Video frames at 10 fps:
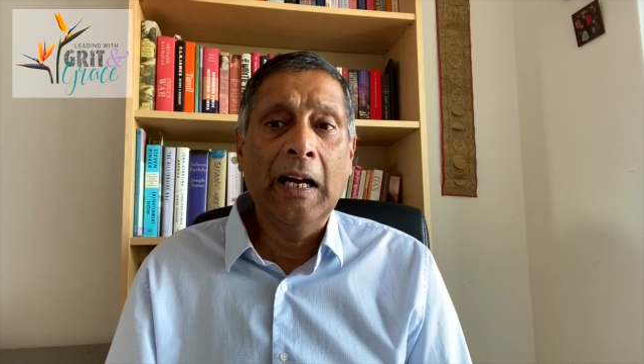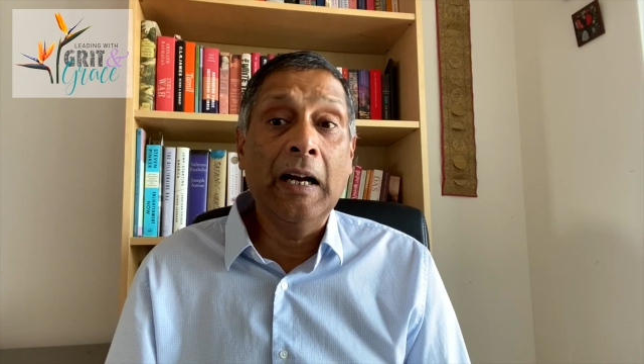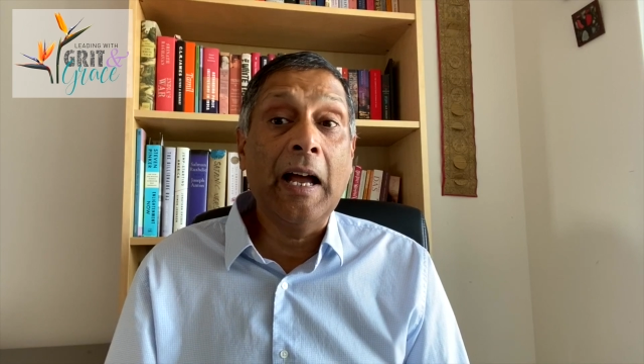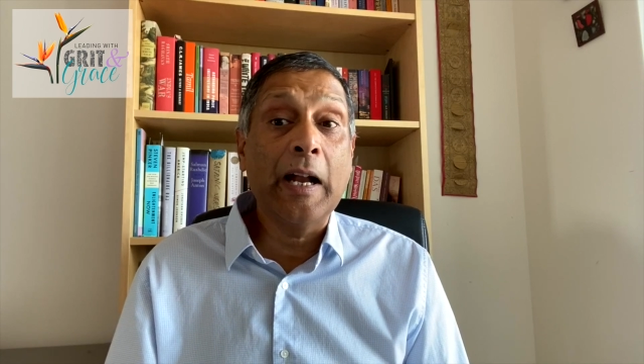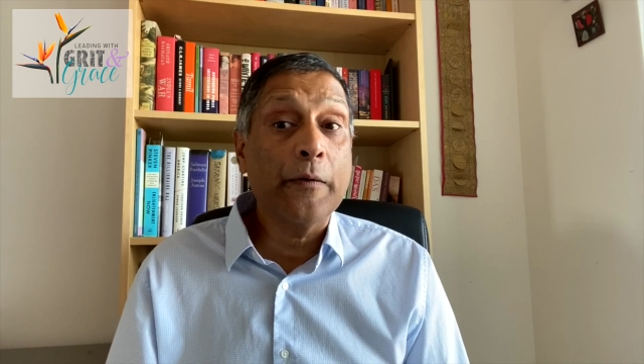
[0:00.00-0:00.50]

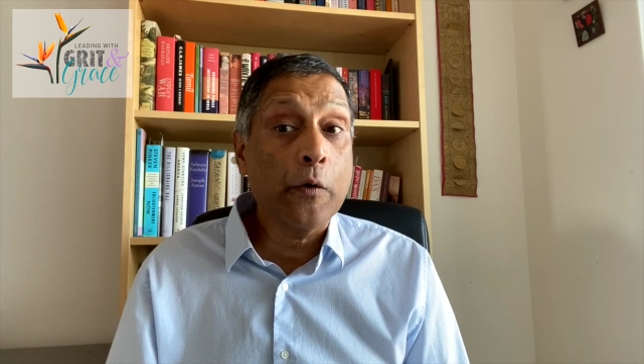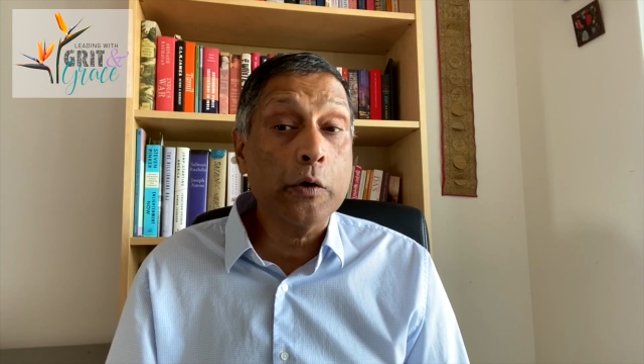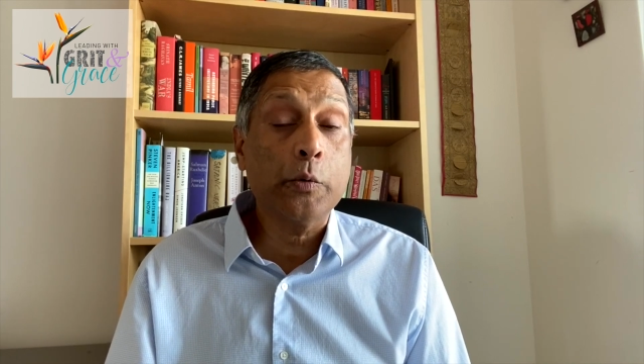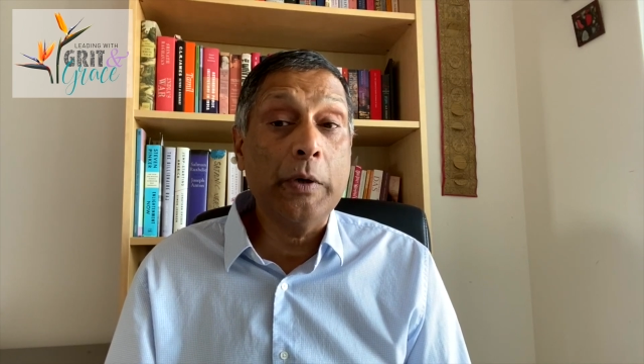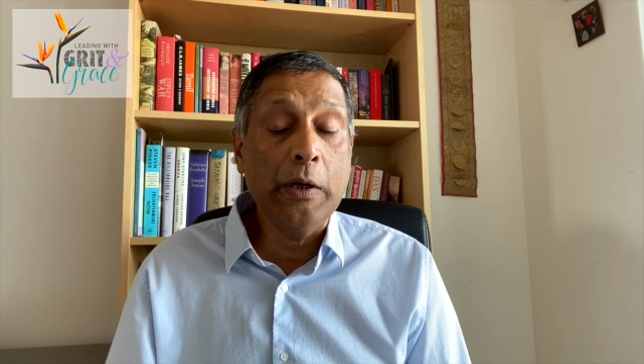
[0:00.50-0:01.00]
And of
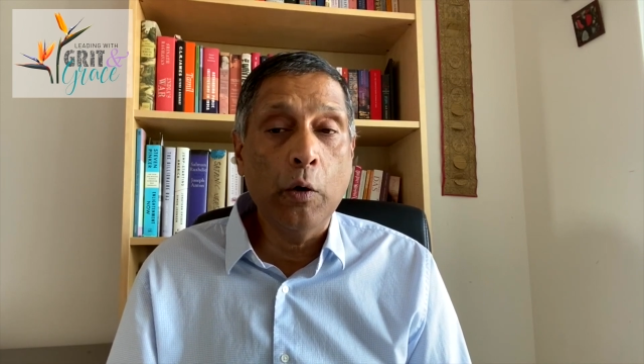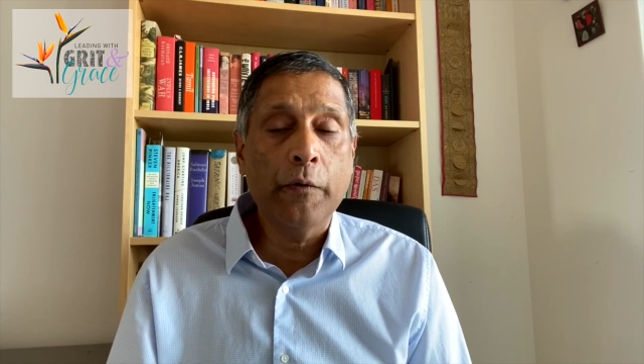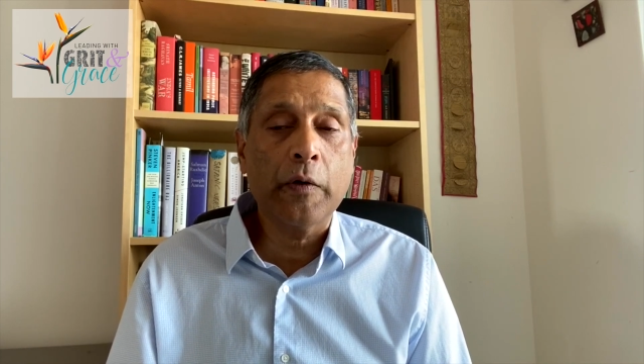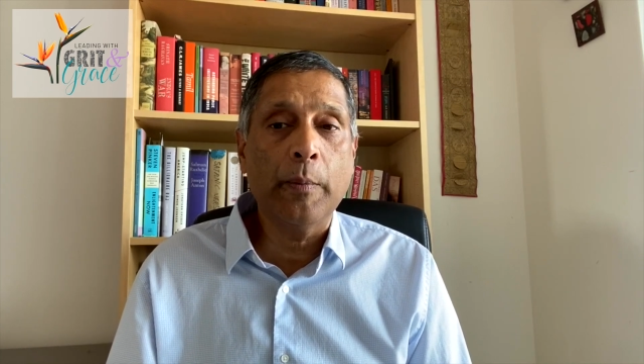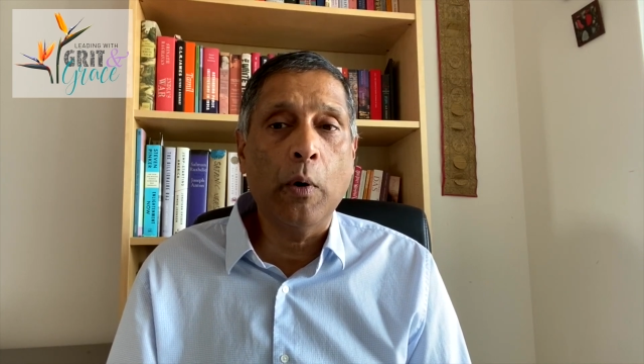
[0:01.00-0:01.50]
course, we know
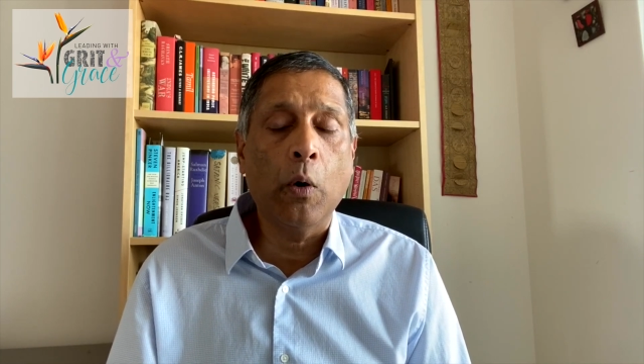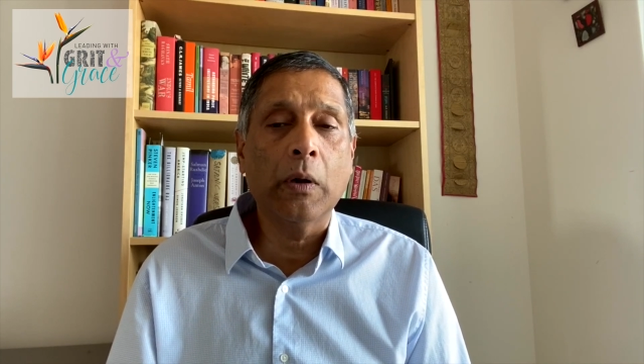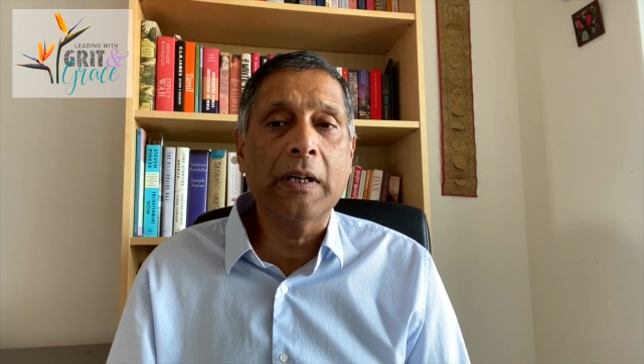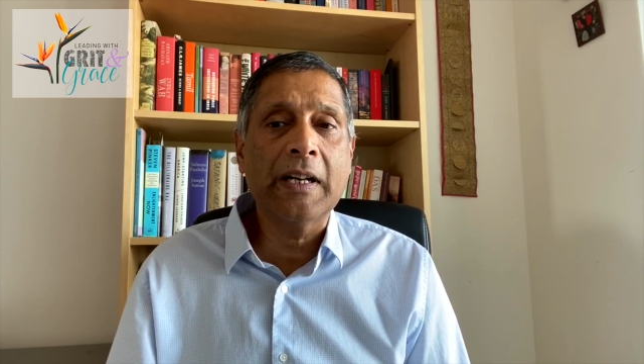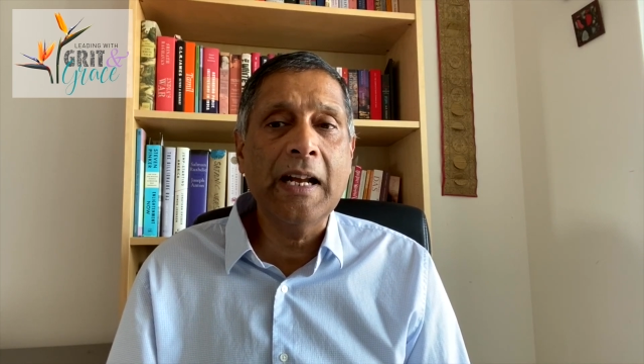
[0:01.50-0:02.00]
from
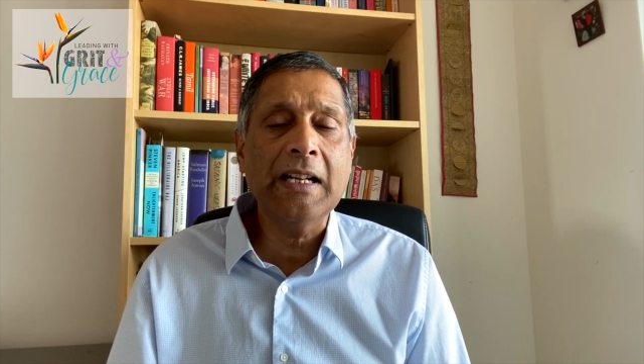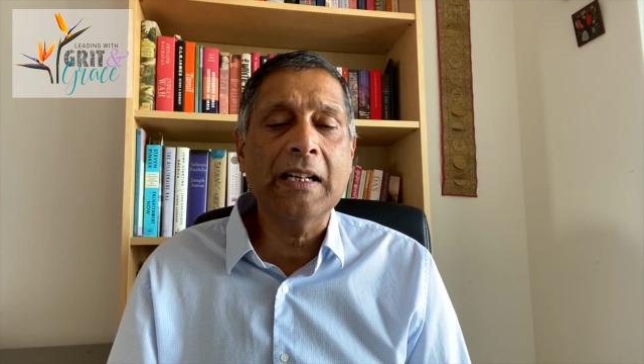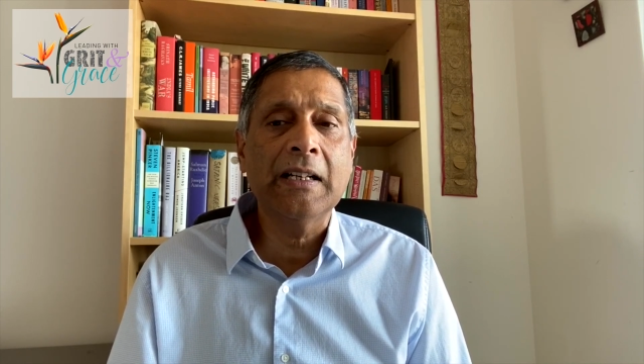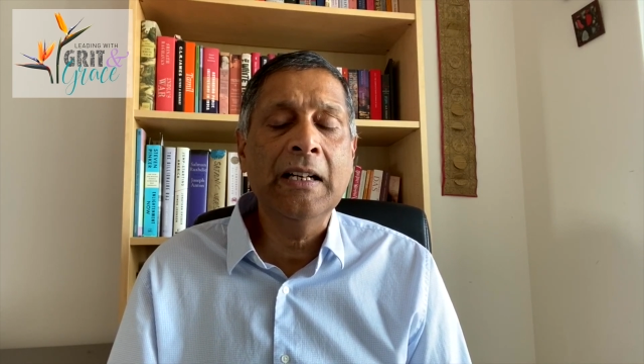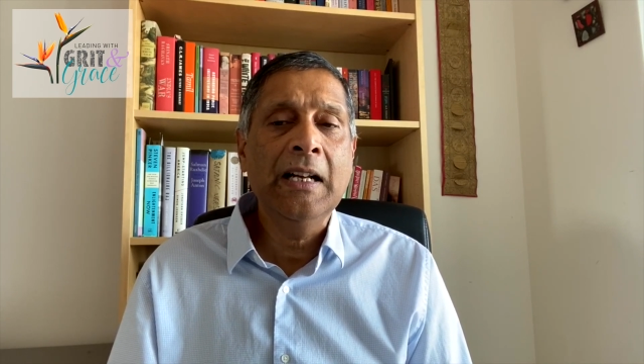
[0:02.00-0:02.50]
all the
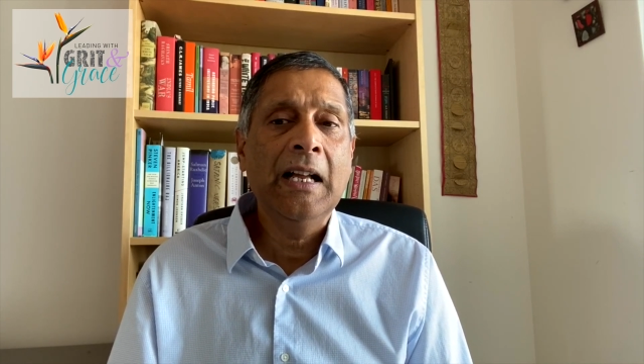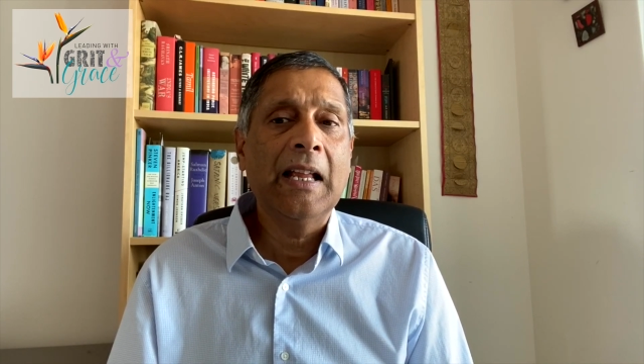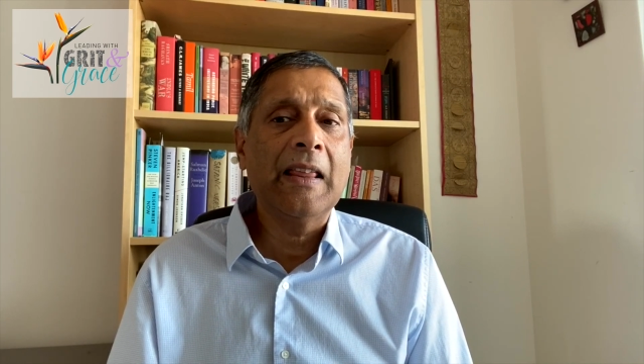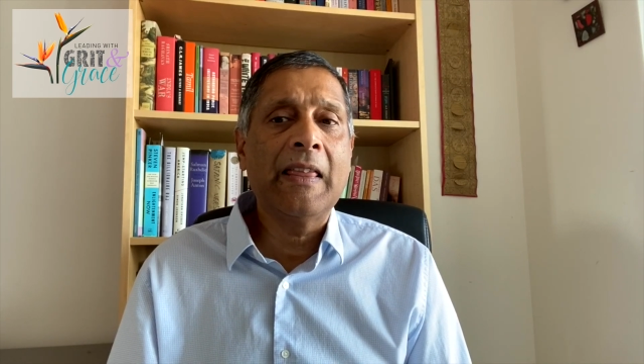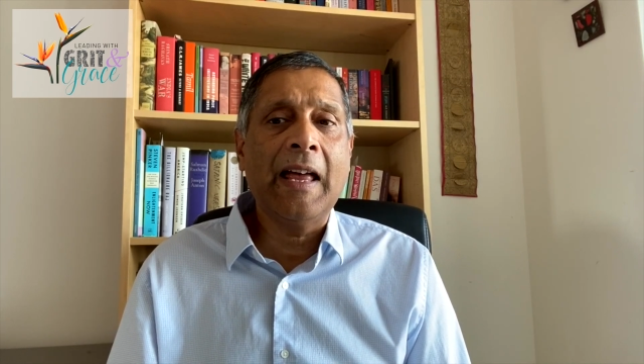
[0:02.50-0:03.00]
data
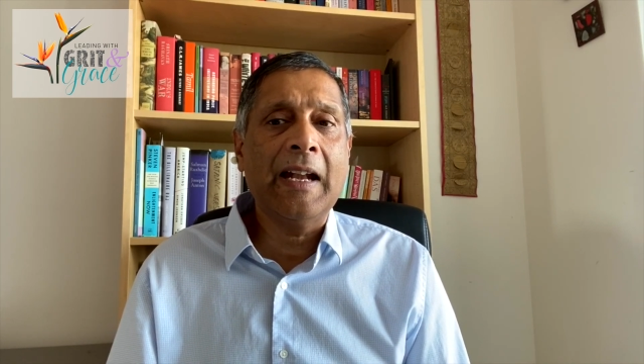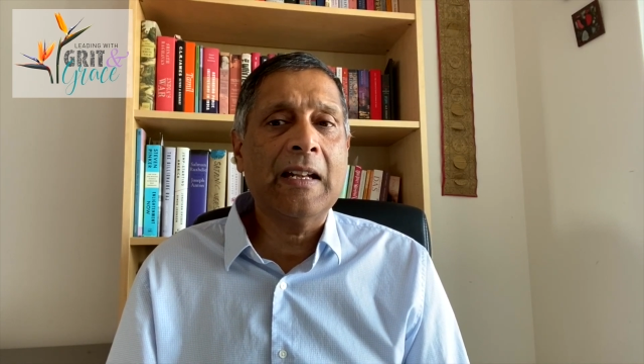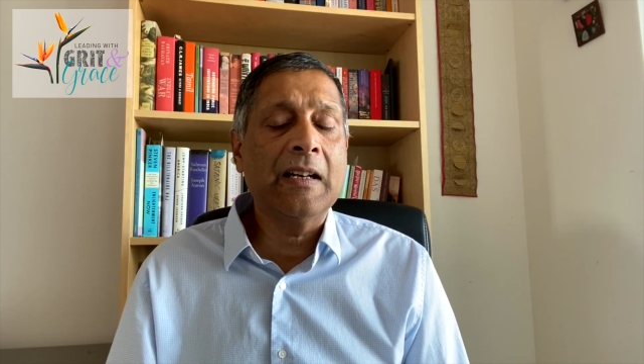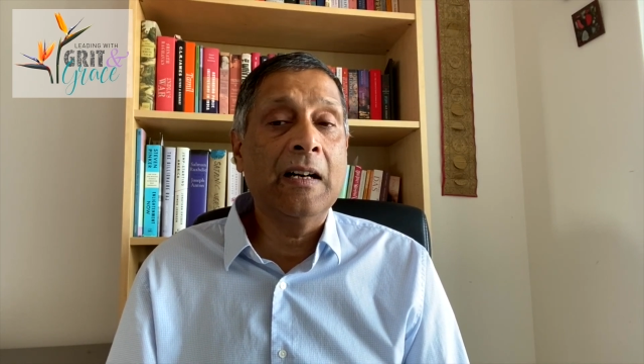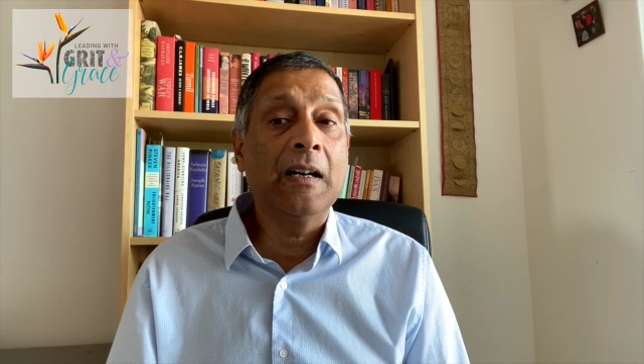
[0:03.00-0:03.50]

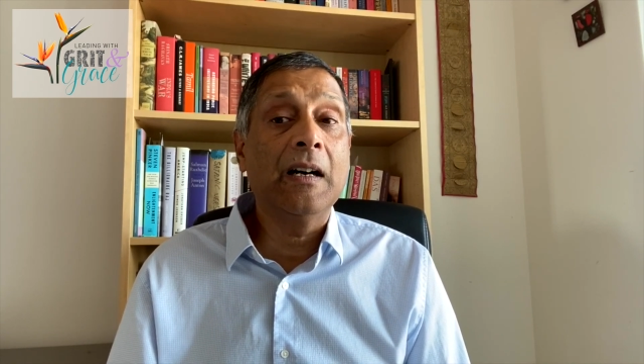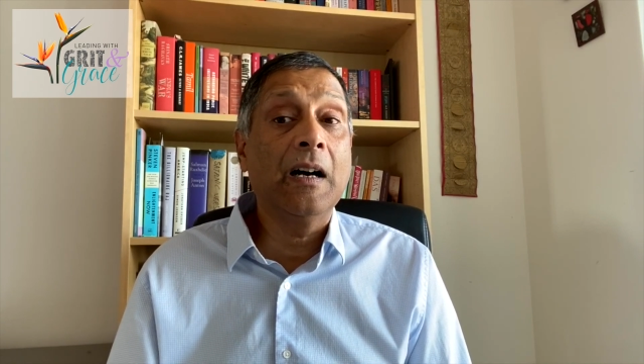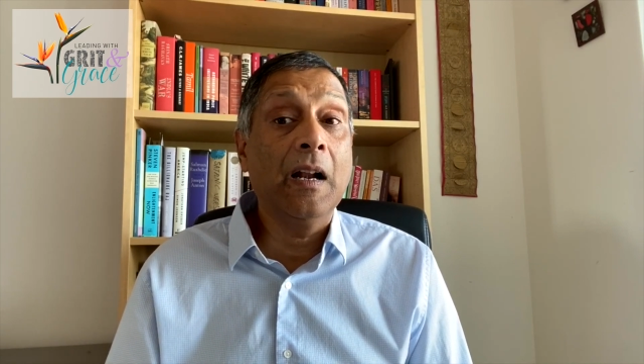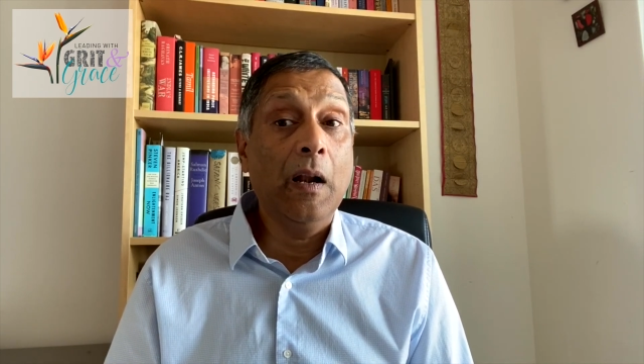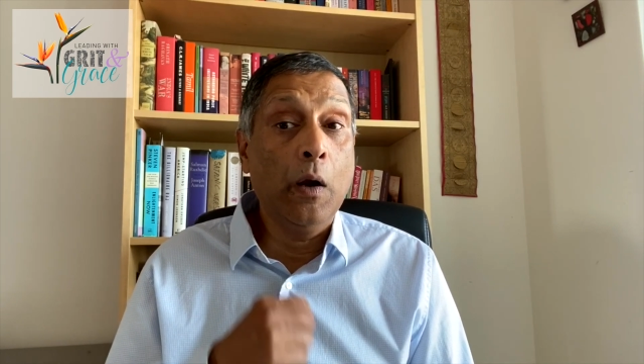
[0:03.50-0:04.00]
that
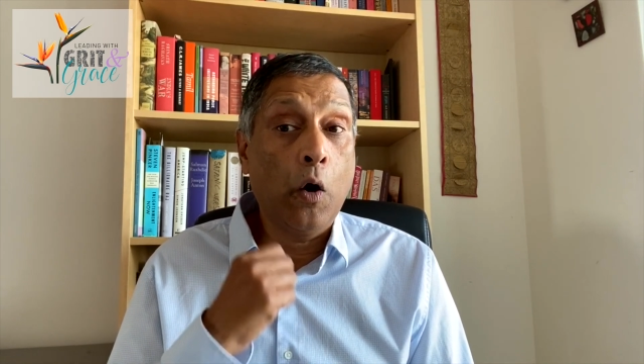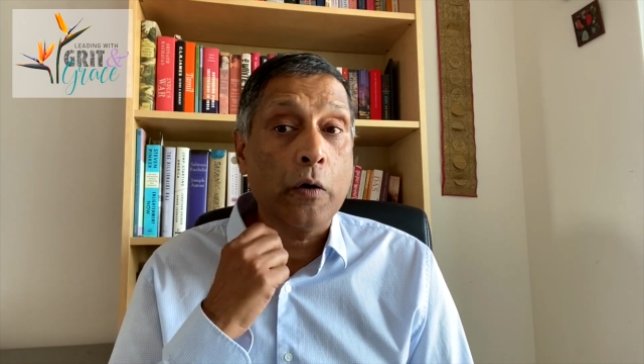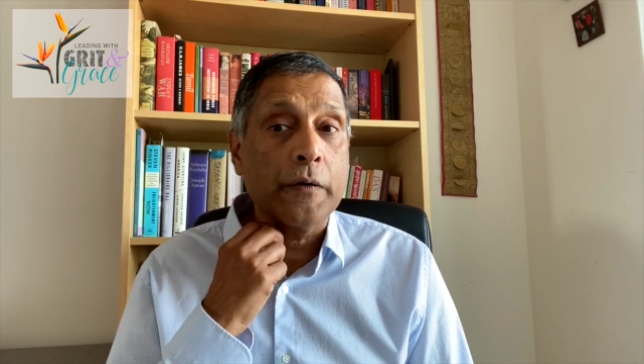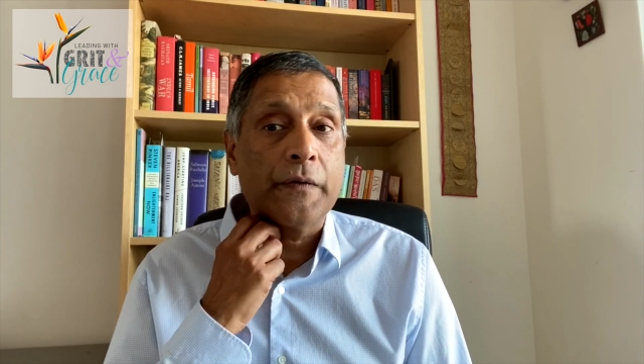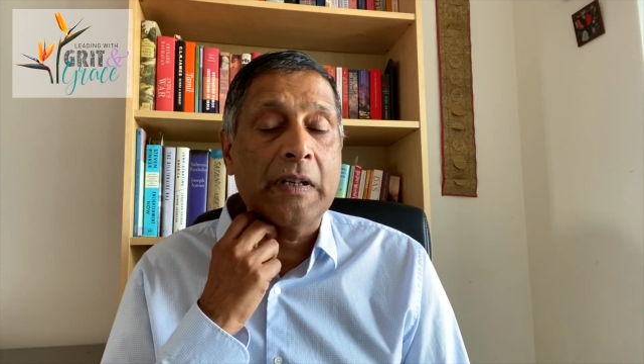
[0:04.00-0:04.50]
a
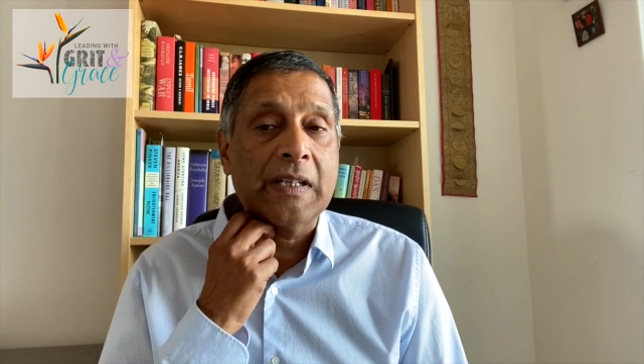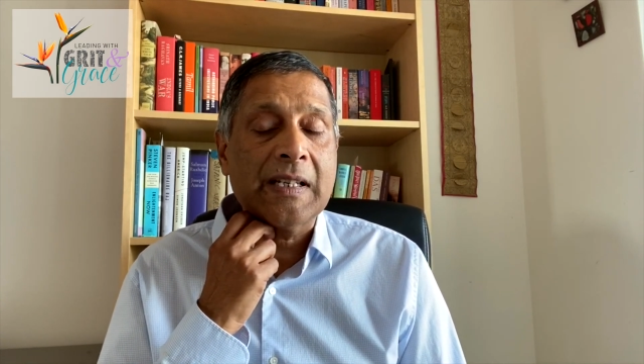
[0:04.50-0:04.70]
lot of this